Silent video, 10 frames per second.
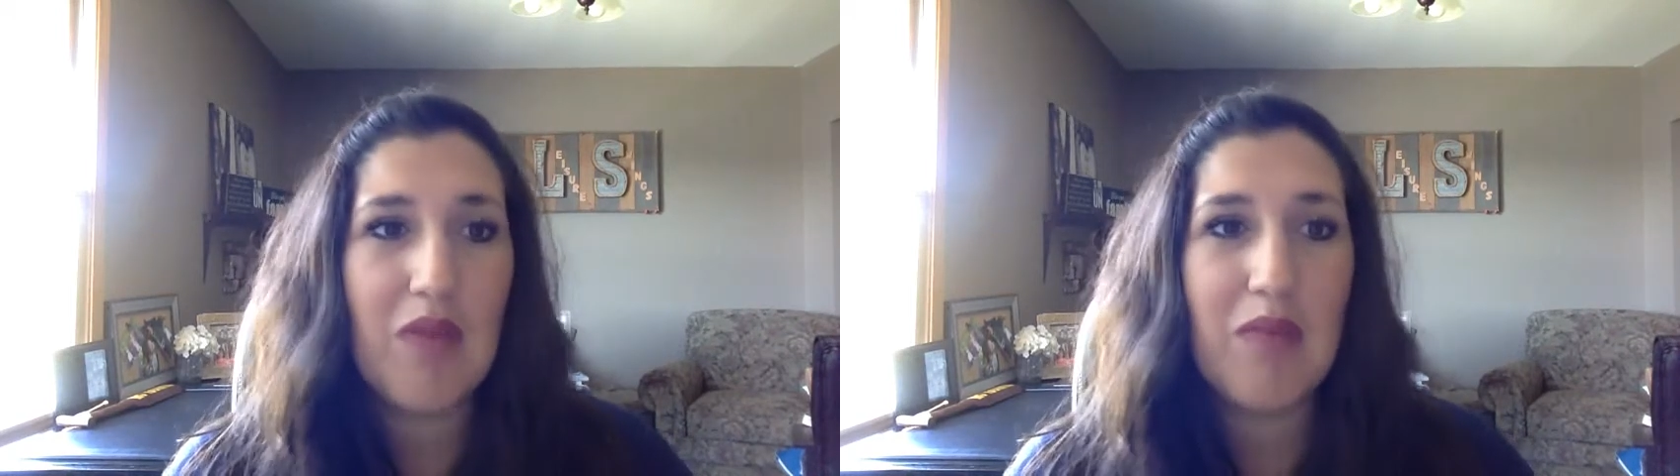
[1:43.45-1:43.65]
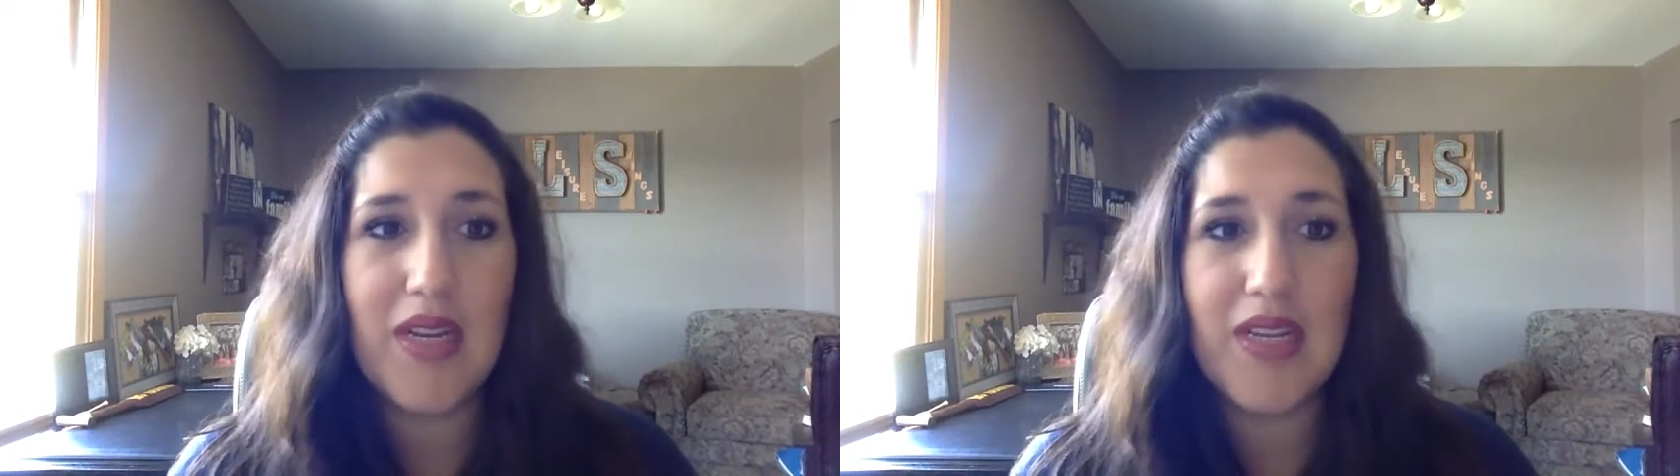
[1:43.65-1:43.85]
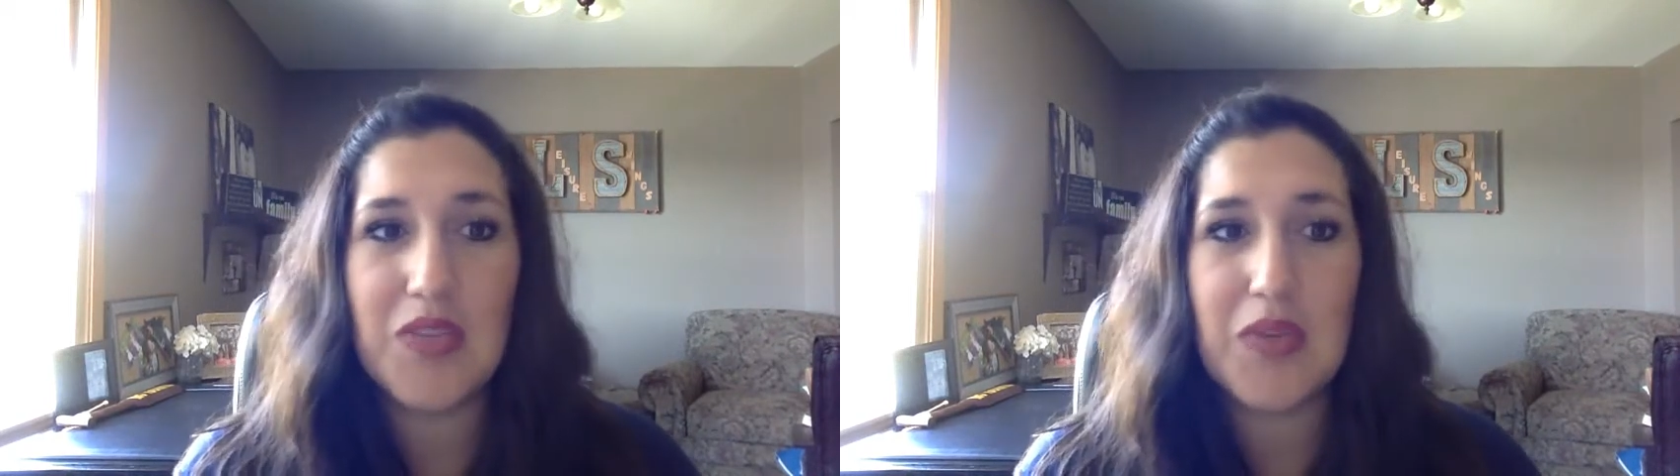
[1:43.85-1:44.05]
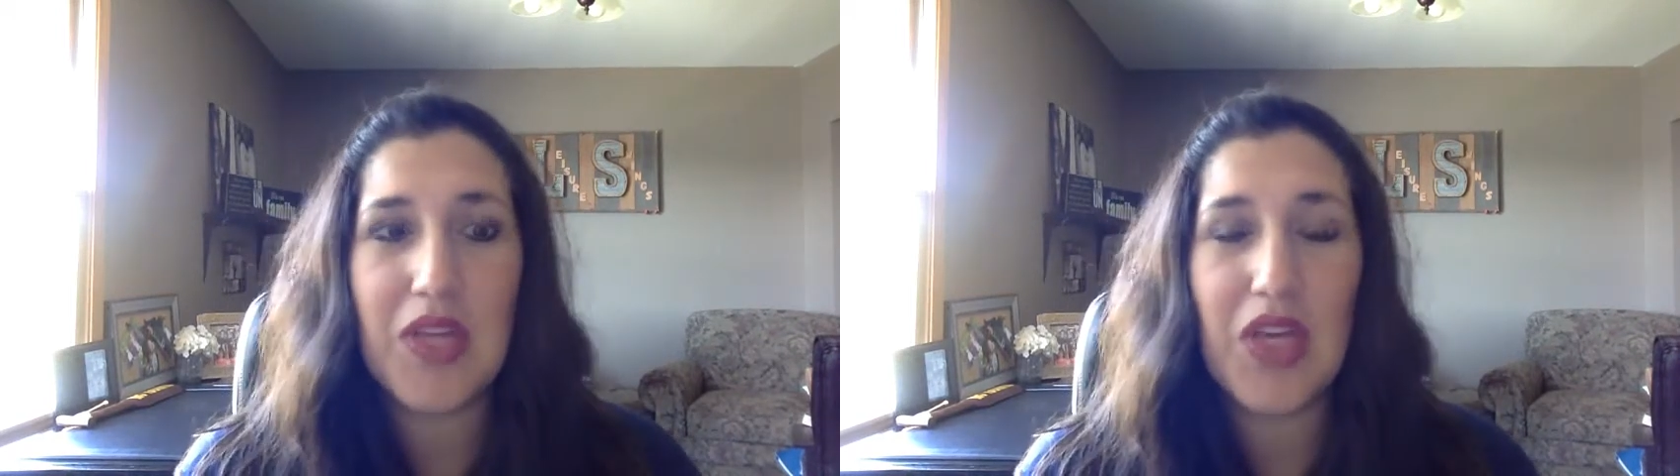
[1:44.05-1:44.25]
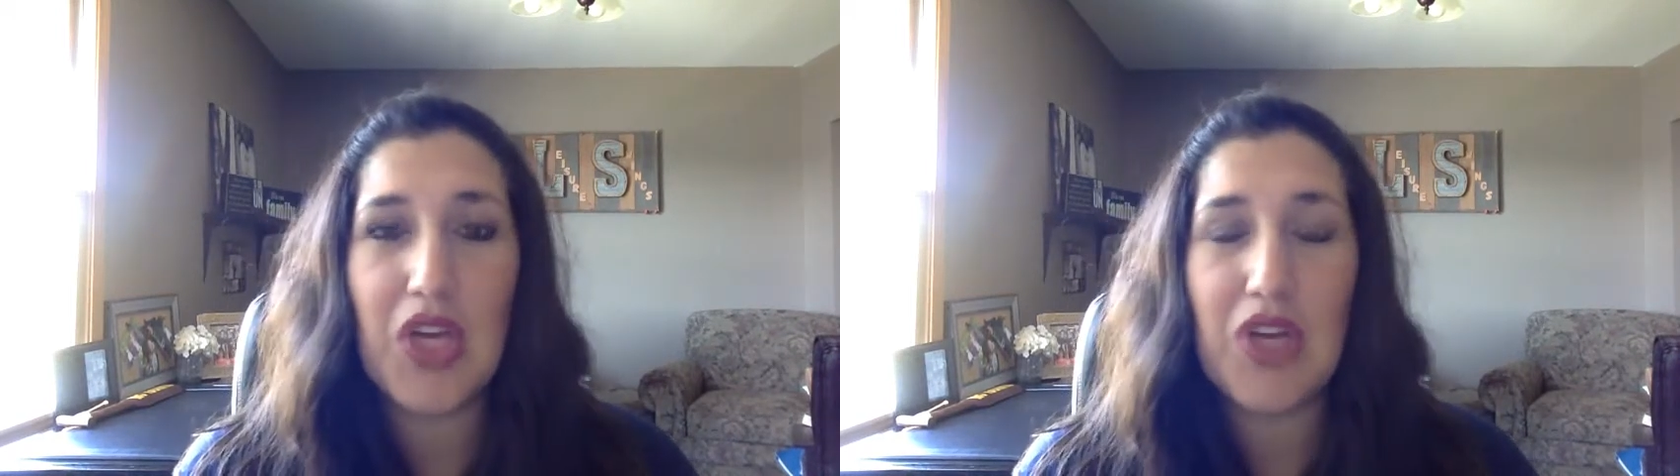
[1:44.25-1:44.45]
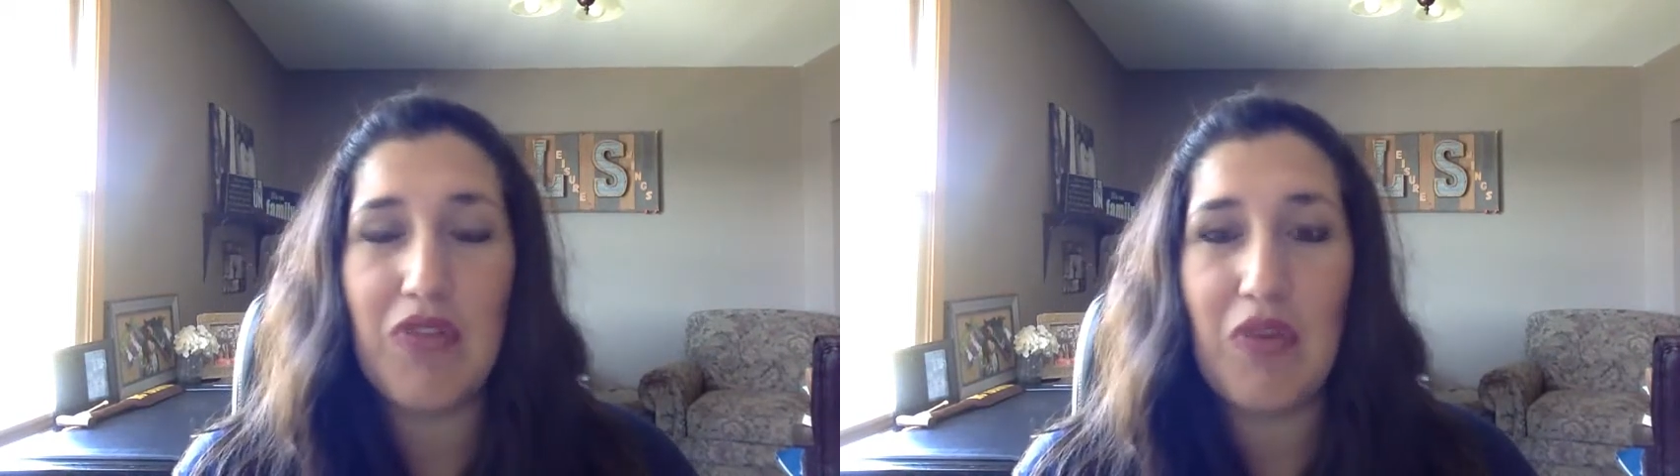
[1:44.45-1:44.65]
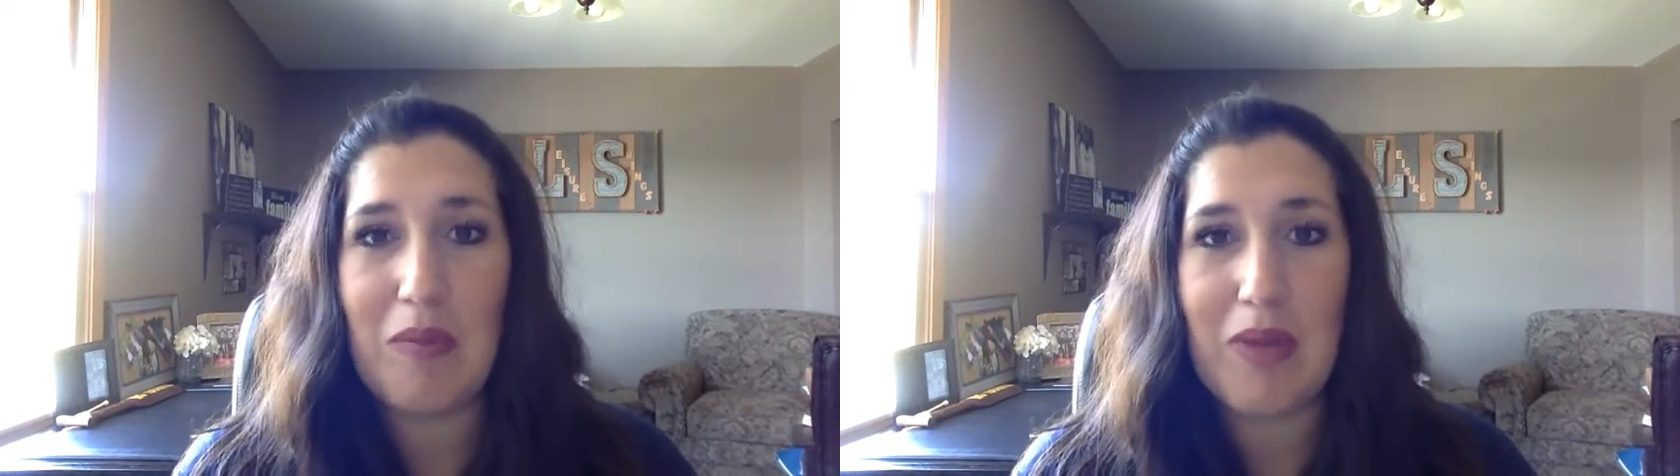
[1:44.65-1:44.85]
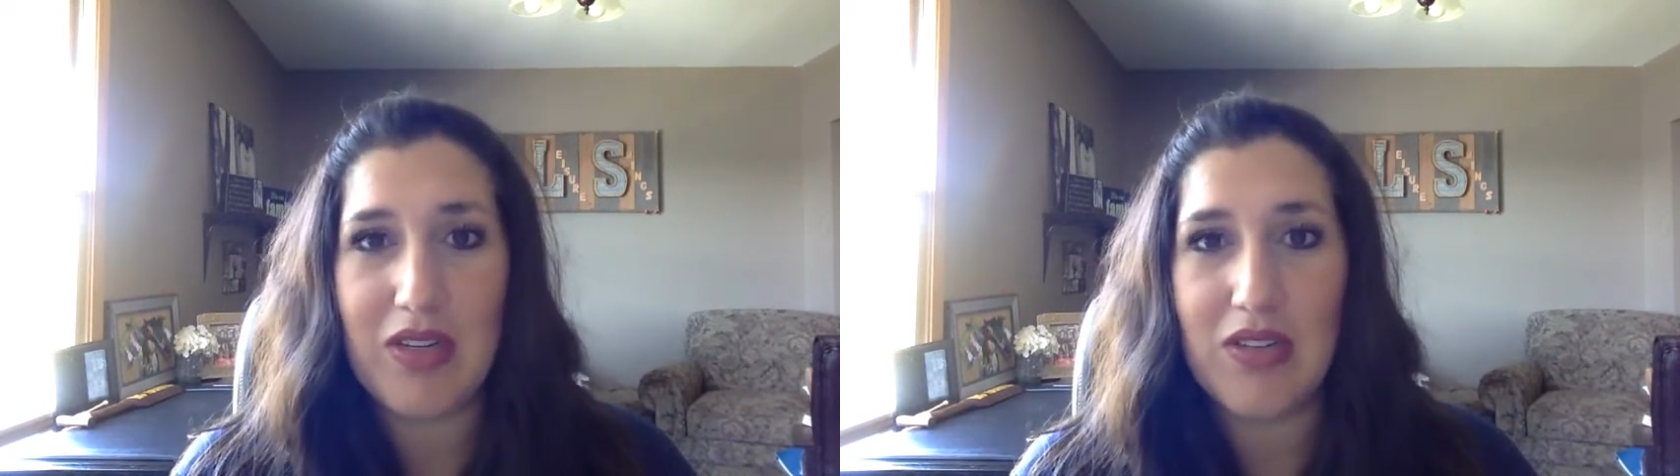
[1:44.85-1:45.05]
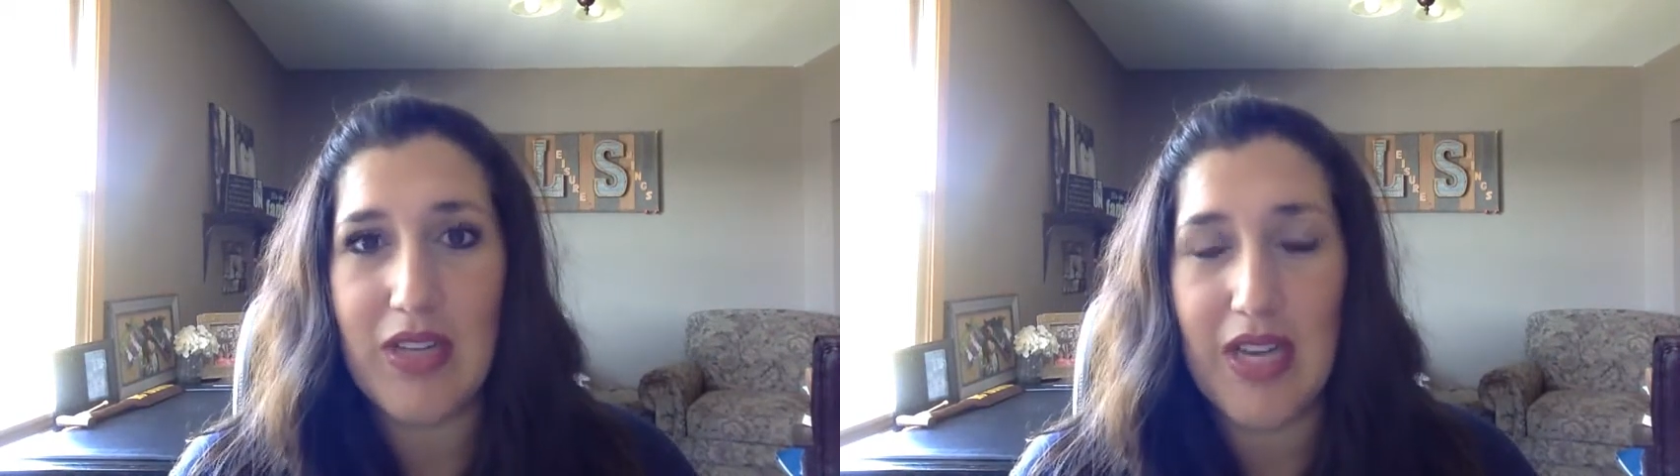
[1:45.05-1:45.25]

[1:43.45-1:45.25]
but is really good for medical